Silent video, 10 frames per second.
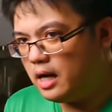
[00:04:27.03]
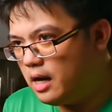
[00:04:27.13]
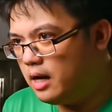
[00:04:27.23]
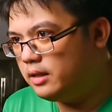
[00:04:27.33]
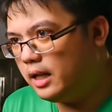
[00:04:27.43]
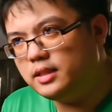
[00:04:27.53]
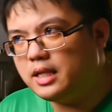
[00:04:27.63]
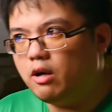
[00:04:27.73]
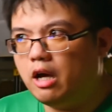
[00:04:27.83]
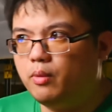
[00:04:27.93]
That is
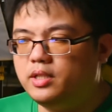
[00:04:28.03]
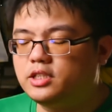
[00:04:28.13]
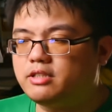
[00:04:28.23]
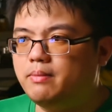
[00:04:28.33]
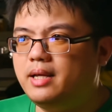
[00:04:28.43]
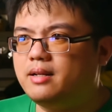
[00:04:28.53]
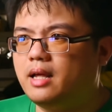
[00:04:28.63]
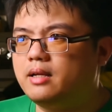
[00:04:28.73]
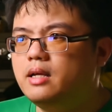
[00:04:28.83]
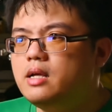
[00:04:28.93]
how I would describe it.
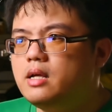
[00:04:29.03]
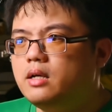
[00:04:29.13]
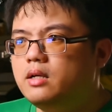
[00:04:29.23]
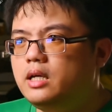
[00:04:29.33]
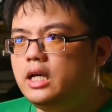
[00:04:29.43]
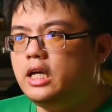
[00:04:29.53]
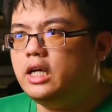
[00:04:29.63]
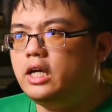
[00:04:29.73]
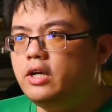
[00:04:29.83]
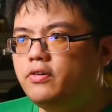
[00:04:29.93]
Like,
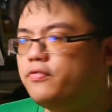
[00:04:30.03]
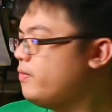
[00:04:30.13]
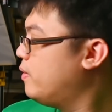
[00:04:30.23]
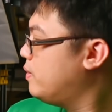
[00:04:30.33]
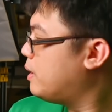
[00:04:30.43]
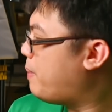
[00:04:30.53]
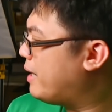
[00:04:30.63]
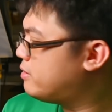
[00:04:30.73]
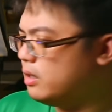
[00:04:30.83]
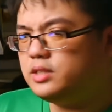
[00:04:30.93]
if the
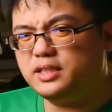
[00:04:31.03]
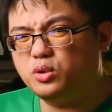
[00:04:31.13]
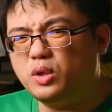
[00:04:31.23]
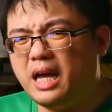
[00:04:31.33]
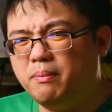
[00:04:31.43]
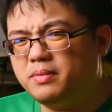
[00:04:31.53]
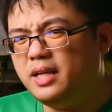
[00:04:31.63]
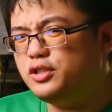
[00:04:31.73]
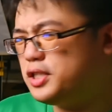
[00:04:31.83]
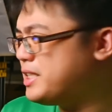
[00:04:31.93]
background is too
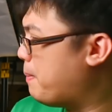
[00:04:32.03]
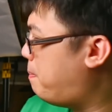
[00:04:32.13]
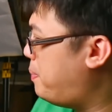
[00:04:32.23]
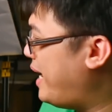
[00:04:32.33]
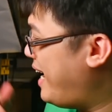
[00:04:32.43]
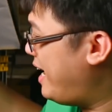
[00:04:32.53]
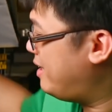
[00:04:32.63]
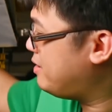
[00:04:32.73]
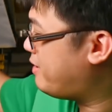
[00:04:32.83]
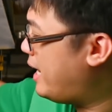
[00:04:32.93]
empty, just a
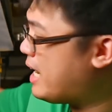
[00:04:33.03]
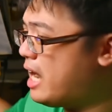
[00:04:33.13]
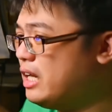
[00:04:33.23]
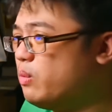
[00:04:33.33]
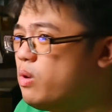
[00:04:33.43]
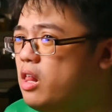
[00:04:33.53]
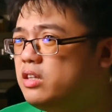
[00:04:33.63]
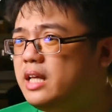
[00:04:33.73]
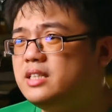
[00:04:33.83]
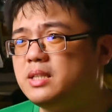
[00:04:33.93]
plain gray color wall,
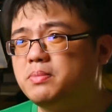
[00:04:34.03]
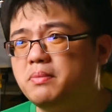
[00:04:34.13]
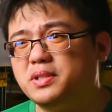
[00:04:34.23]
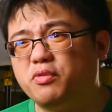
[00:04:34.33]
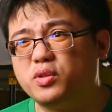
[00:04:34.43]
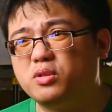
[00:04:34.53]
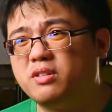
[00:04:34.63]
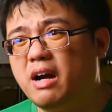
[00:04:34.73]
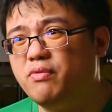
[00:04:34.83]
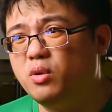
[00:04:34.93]
then sometimes the
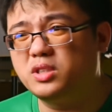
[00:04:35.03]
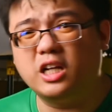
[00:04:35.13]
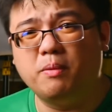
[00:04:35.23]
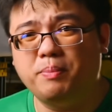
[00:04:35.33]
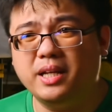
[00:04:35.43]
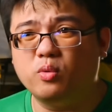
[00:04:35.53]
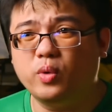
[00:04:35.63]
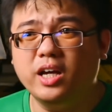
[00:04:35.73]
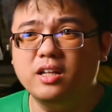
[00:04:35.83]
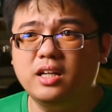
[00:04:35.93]
photograph looks a bit
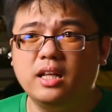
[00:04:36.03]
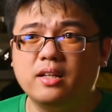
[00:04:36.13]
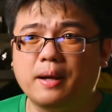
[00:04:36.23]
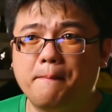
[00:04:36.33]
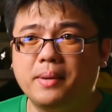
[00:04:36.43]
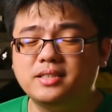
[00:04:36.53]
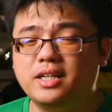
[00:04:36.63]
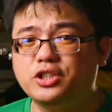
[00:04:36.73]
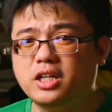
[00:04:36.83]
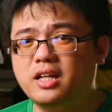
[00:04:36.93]
weird in
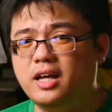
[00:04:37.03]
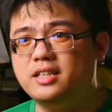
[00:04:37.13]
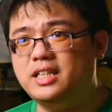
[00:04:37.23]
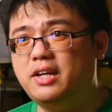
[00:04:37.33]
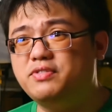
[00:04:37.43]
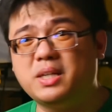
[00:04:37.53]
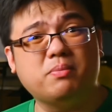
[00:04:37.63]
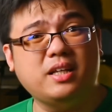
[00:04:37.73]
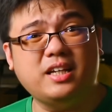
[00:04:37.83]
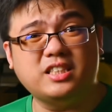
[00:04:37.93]
composition, as if
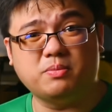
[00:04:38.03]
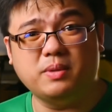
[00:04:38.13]
something is